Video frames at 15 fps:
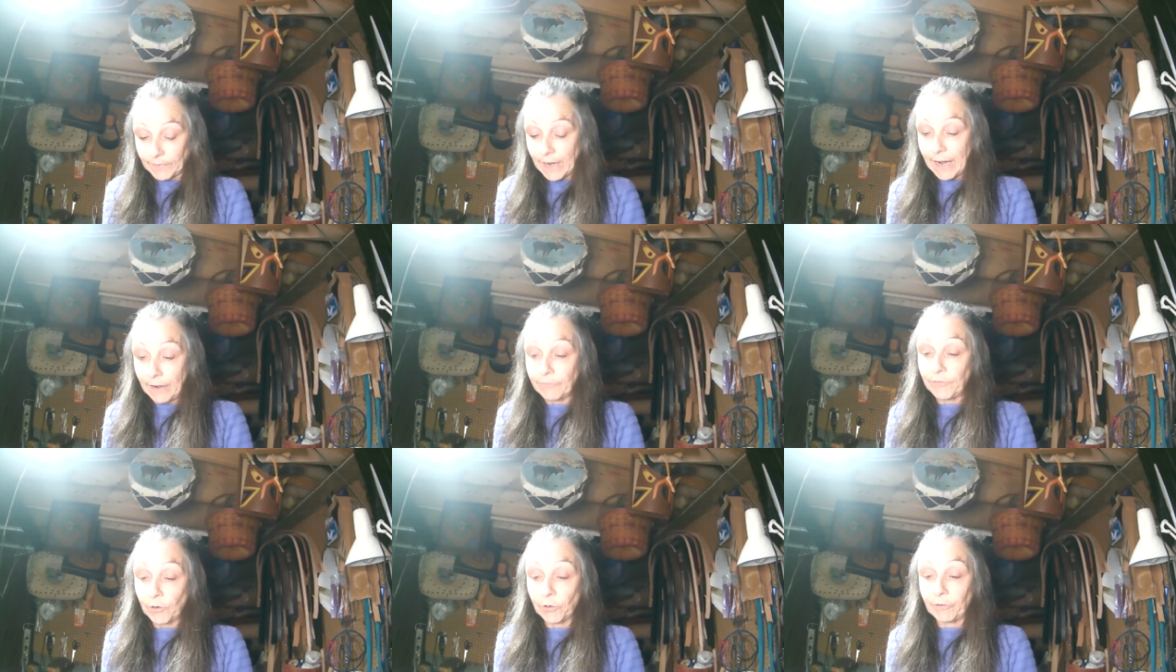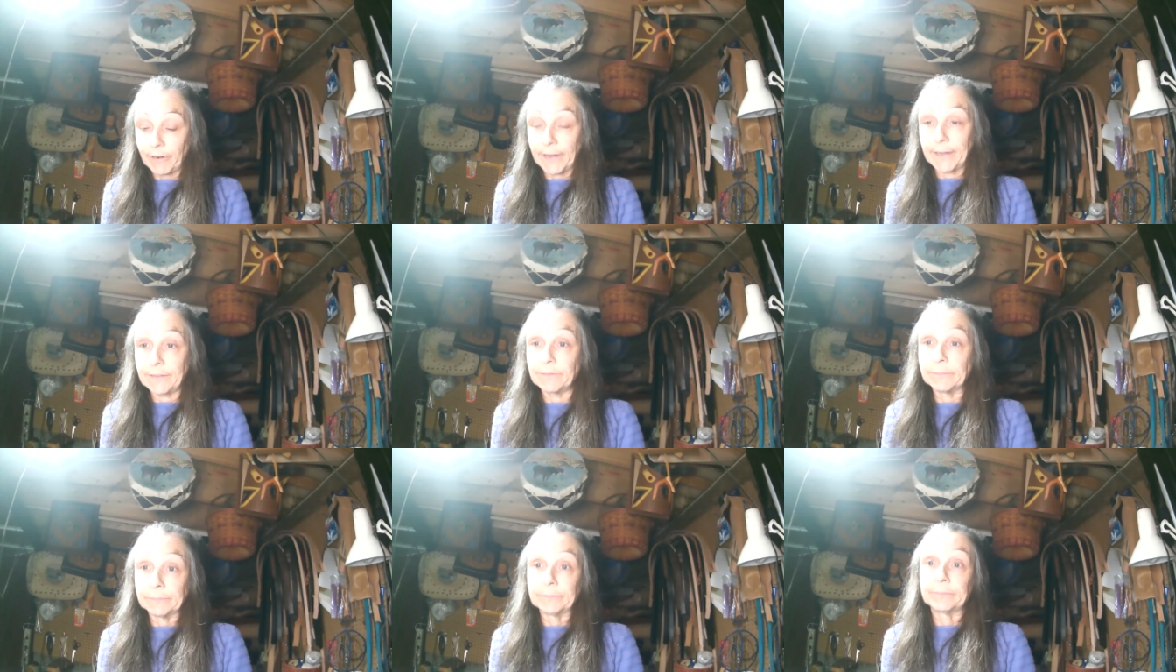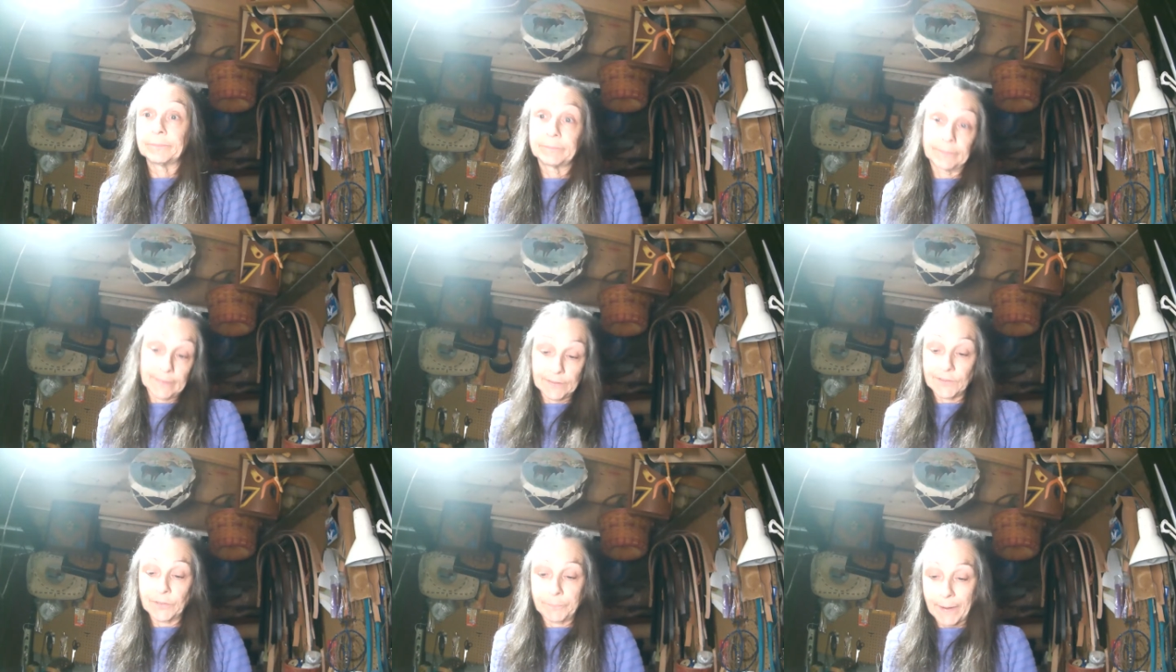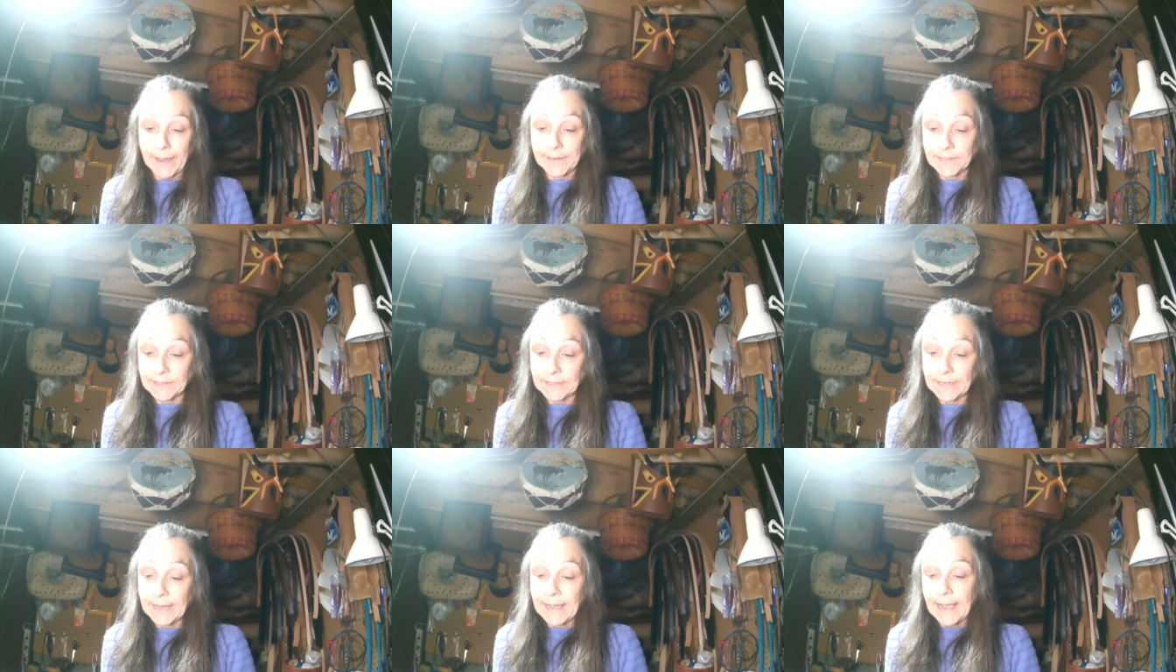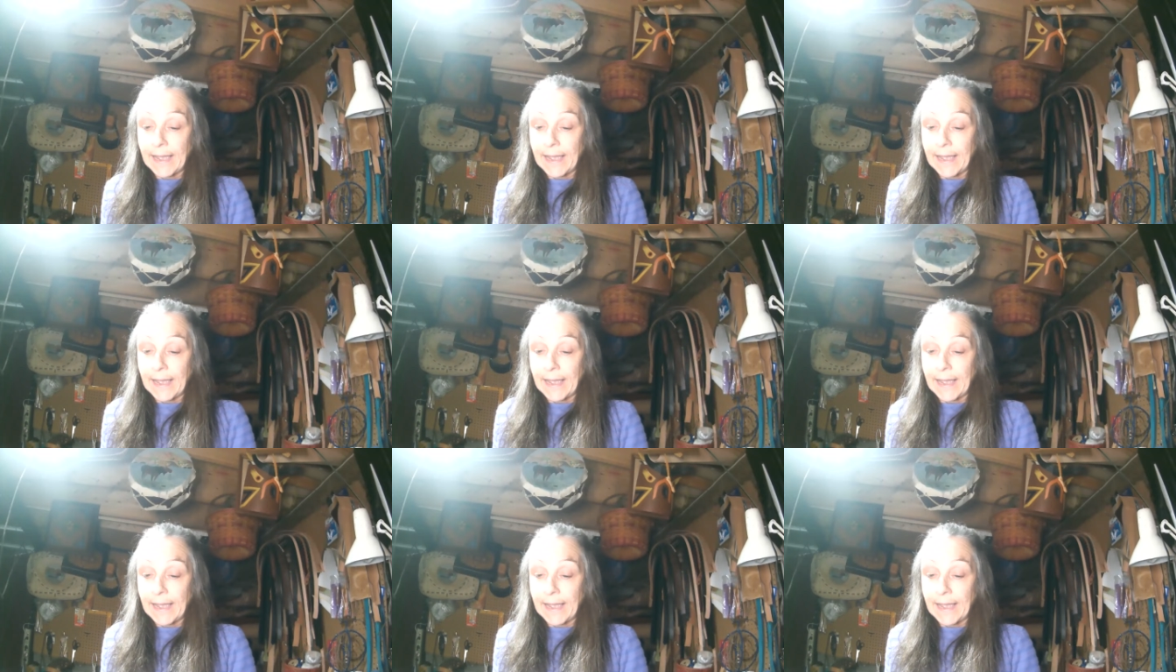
uh, full grain is the best.